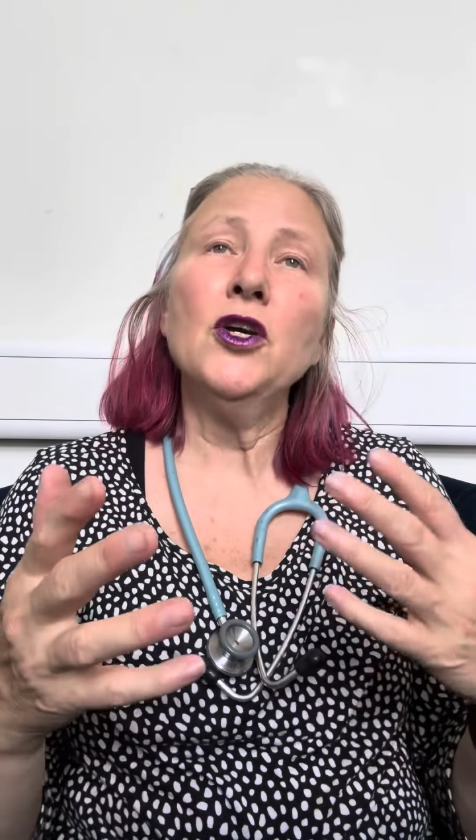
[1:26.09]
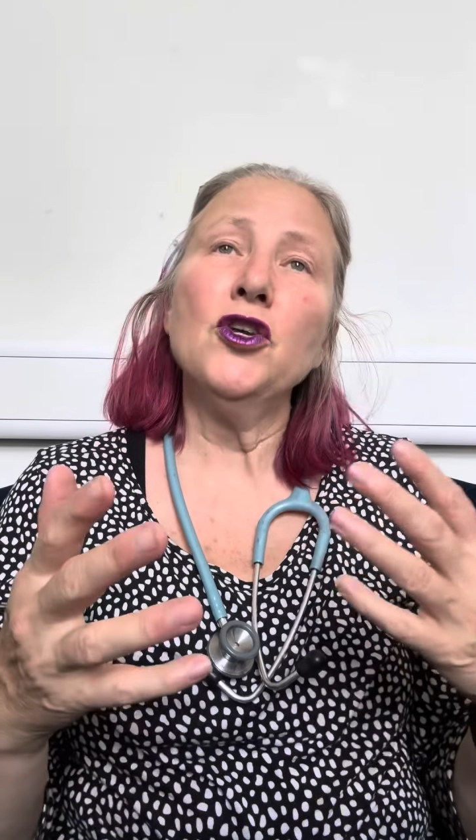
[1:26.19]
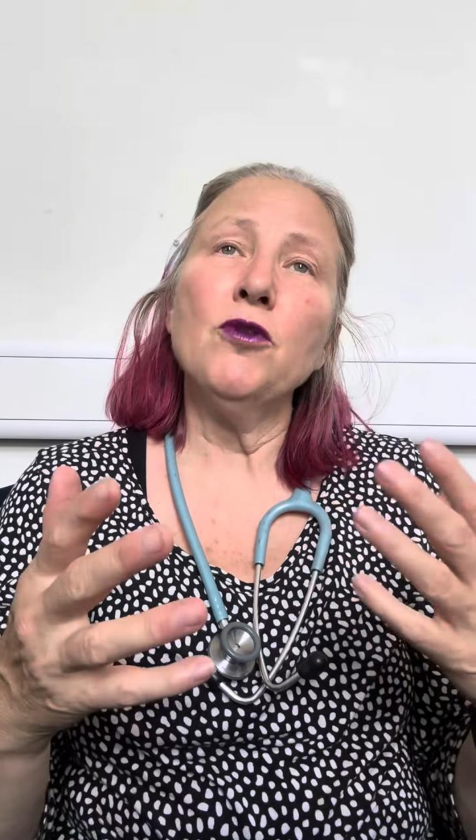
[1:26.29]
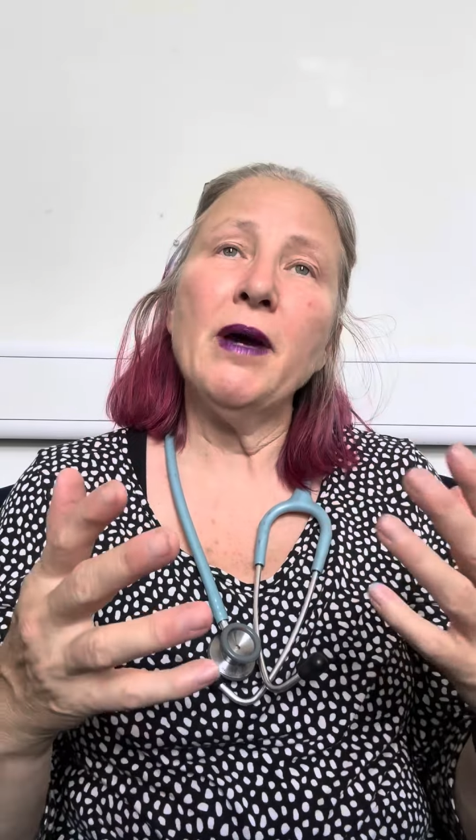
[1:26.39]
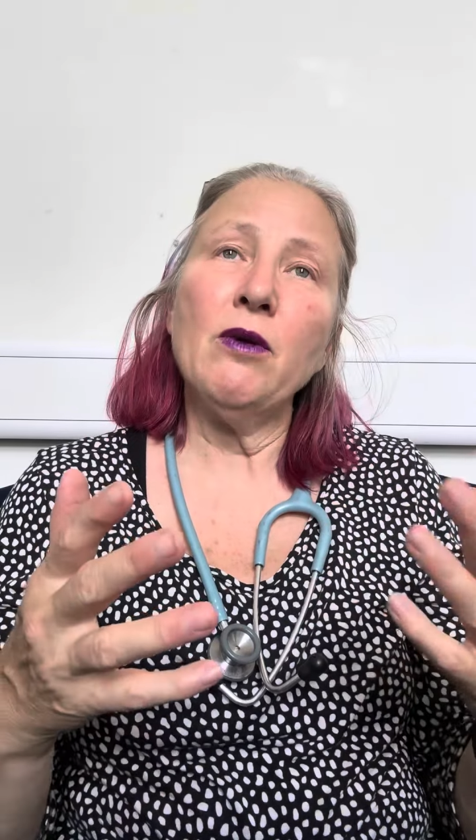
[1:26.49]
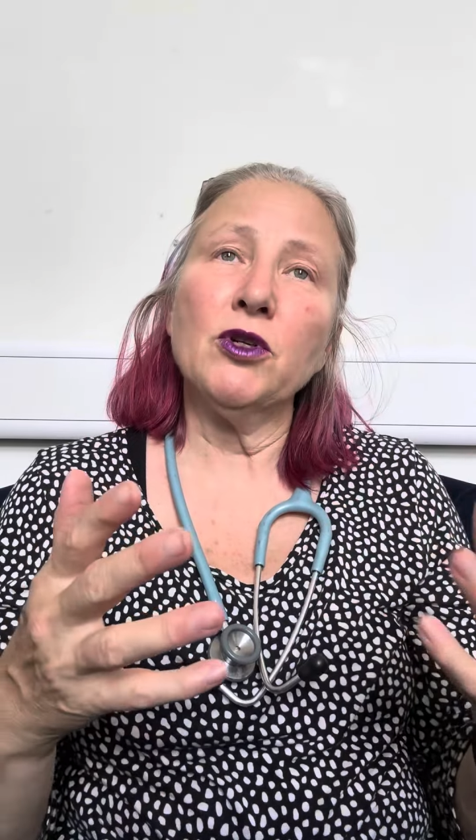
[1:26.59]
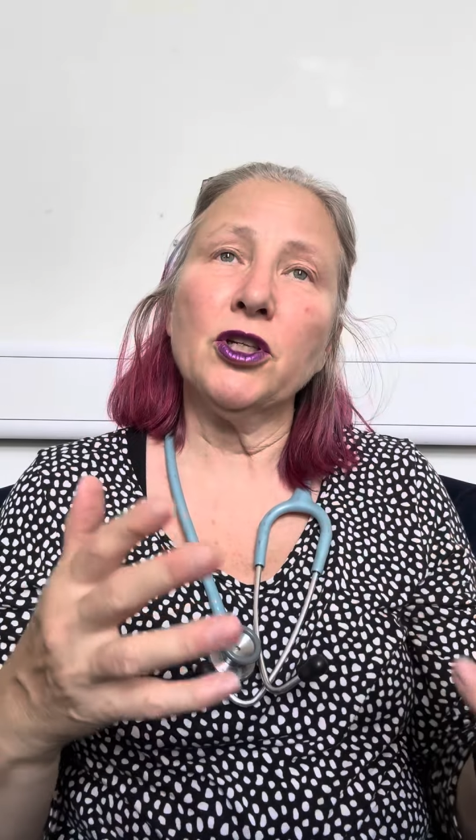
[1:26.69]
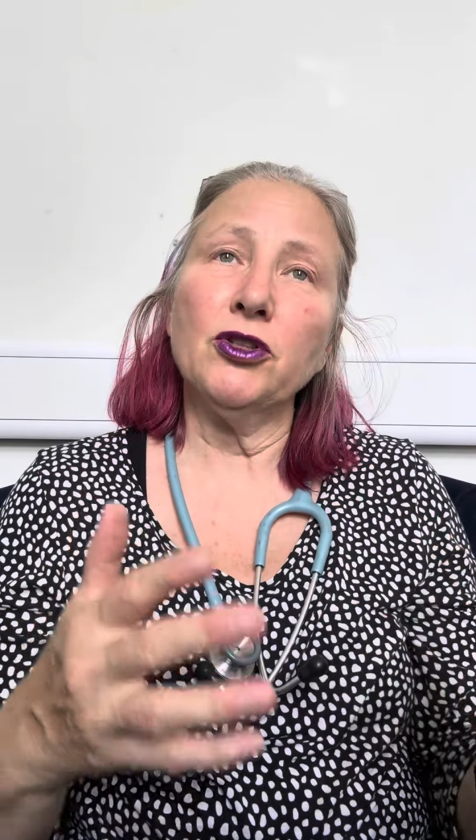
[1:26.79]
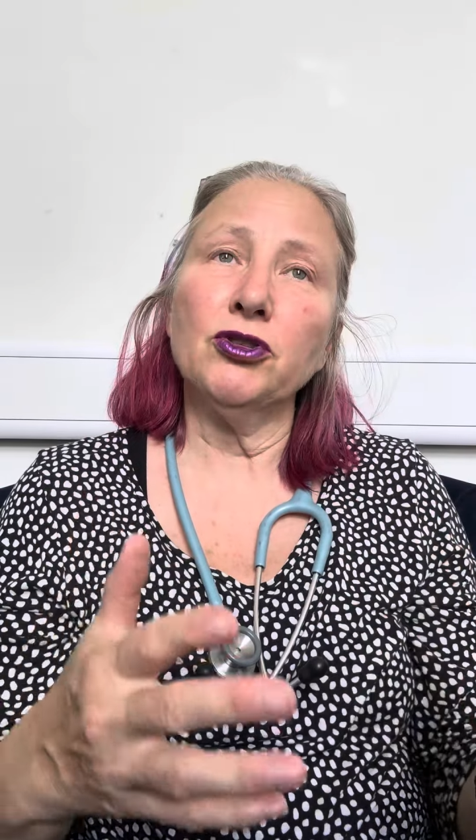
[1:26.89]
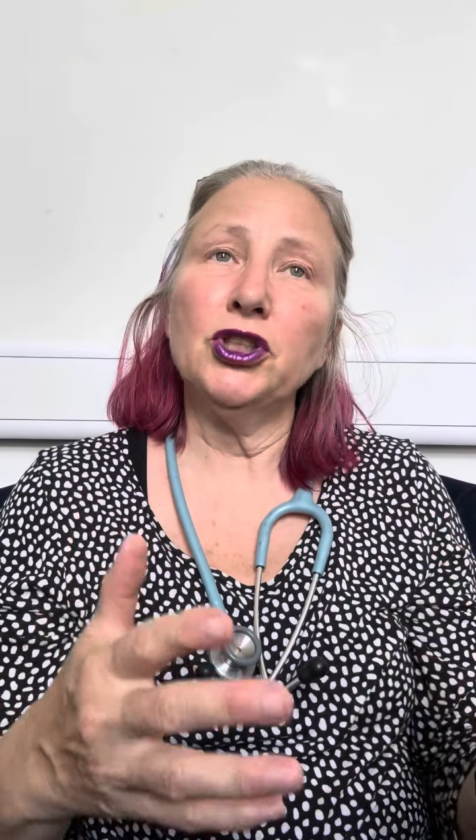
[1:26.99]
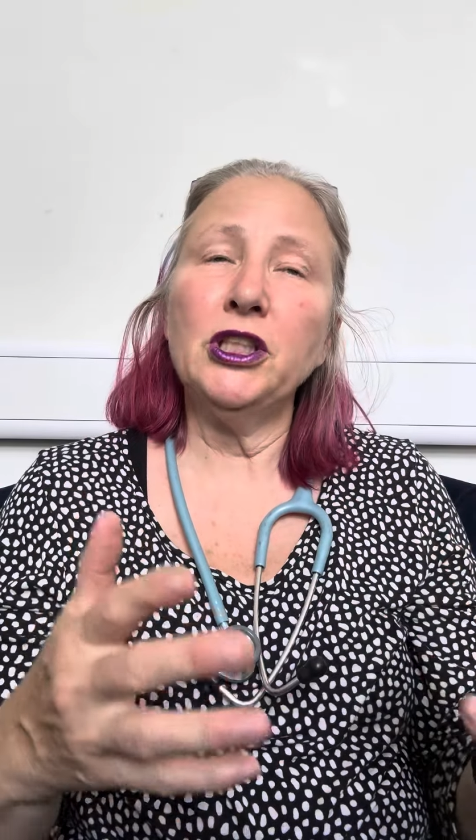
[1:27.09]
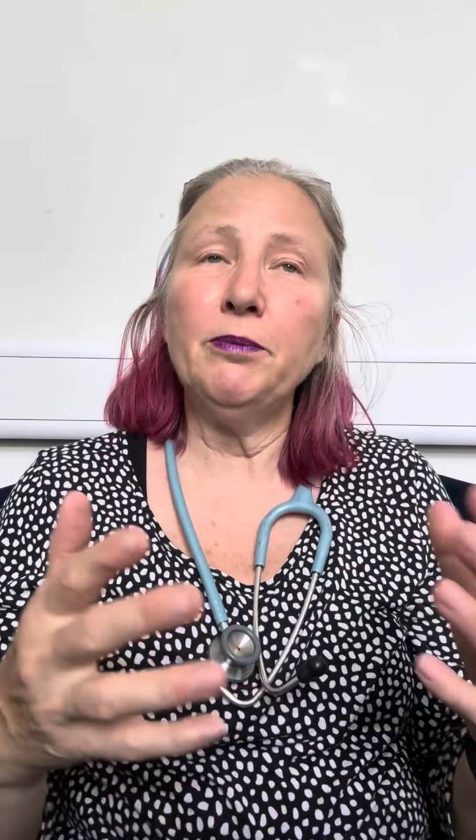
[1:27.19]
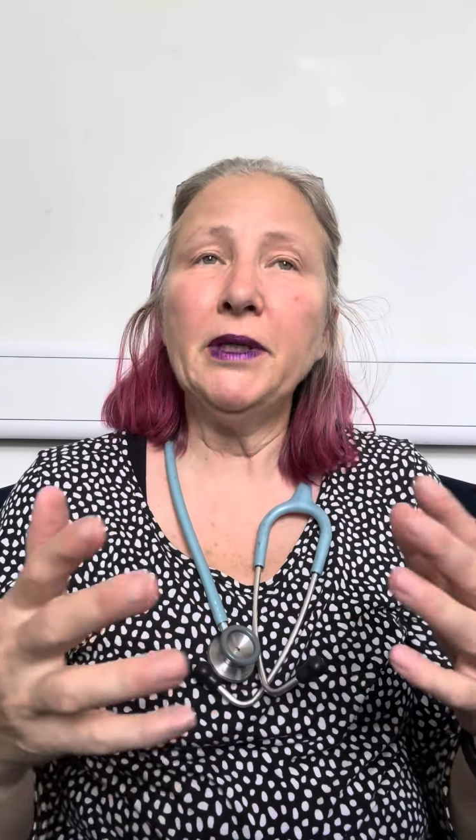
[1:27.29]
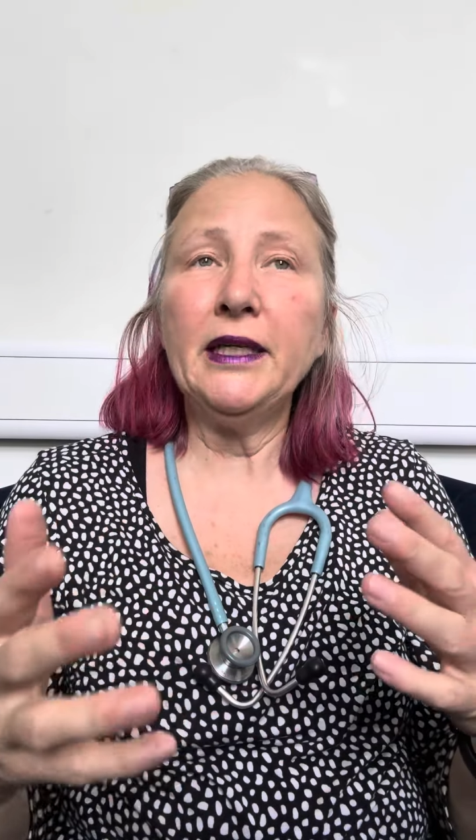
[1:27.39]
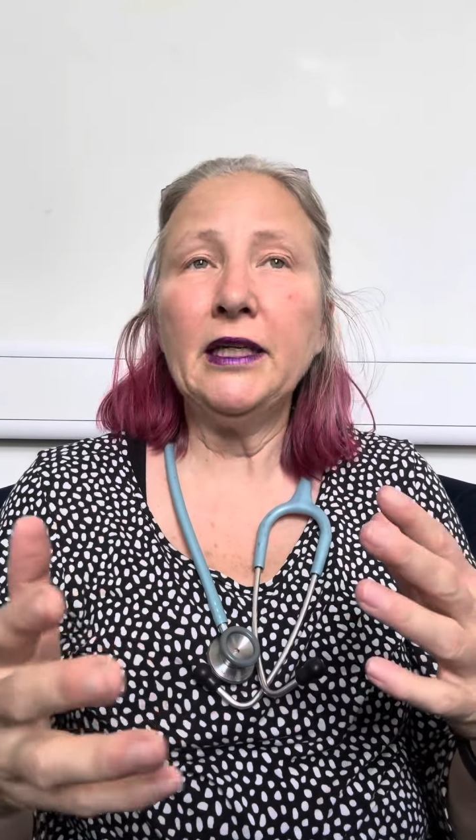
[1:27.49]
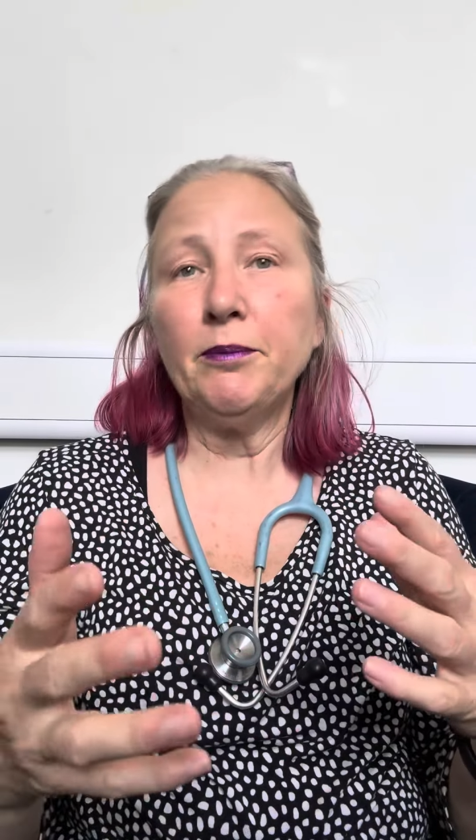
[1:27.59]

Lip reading: you may want to go to your GP,